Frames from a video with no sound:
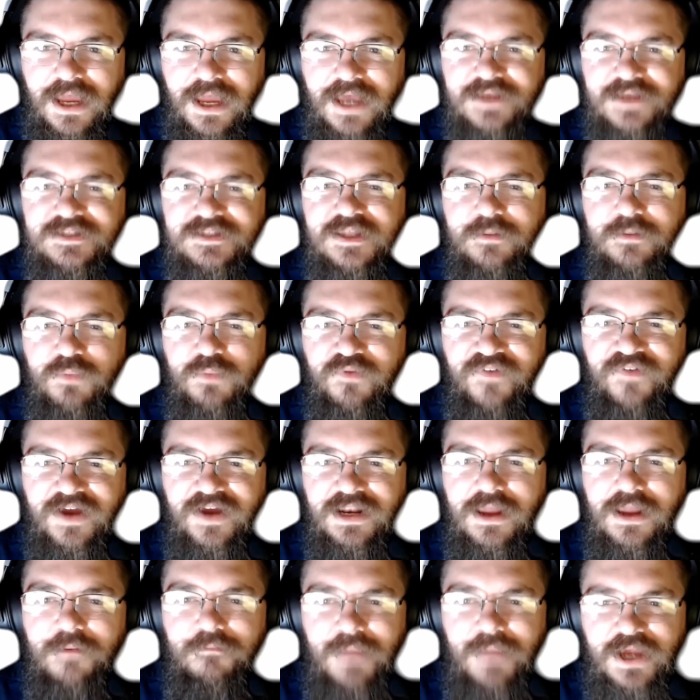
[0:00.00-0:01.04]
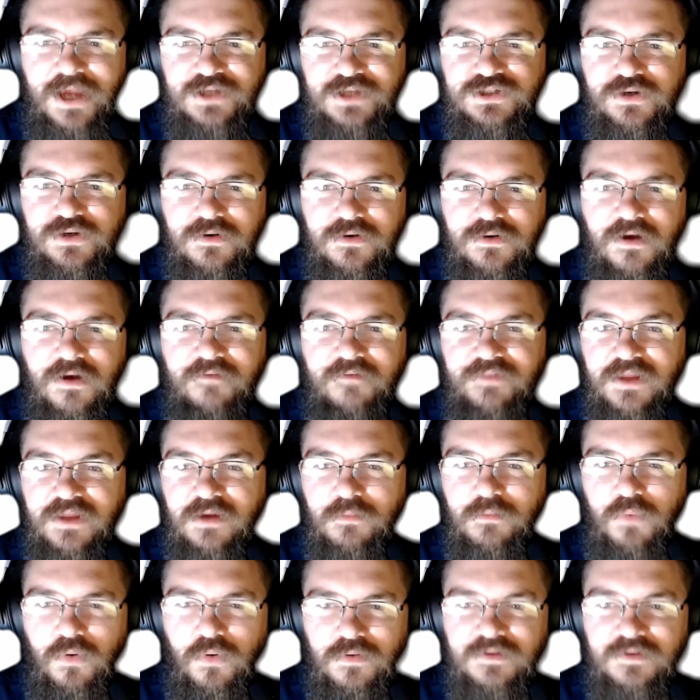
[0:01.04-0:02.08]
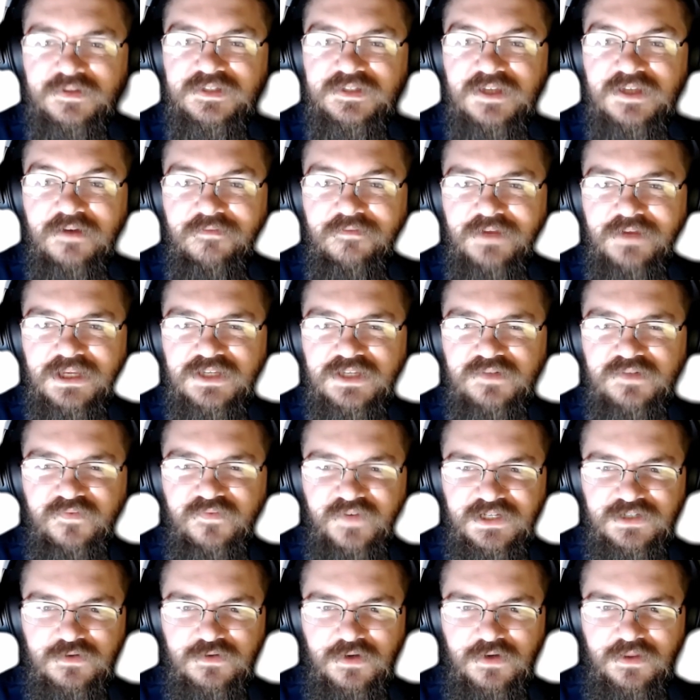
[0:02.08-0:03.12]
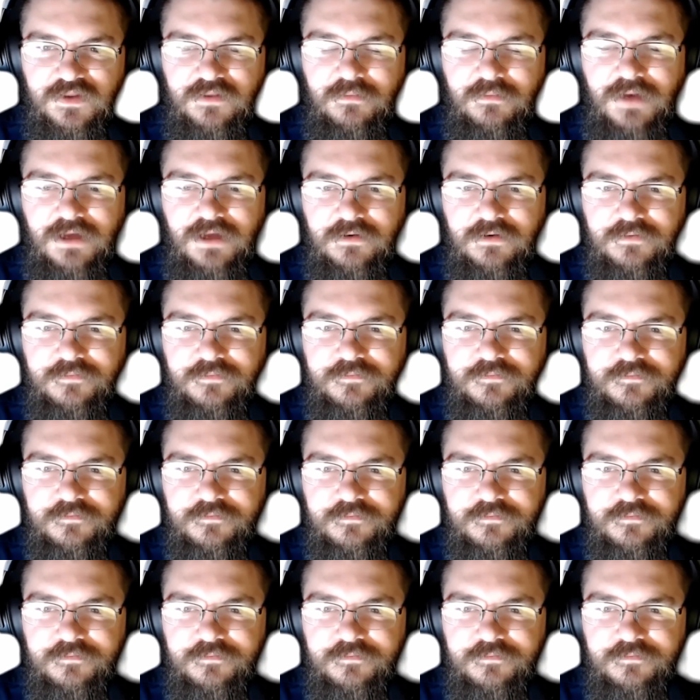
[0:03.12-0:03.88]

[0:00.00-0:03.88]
as they provide a measure of the importance of each feature in the model.